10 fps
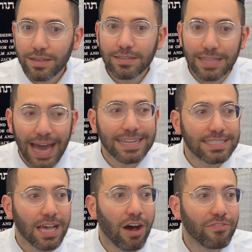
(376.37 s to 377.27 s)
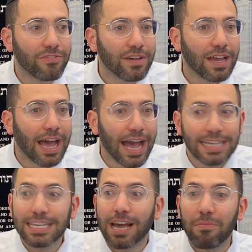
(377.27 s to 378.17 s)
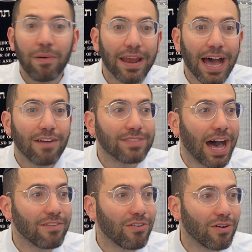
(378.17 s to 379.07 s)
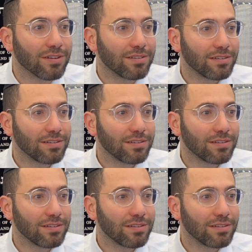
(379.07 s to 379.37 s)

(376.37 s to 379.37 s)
That itself has a kapara of da'avon.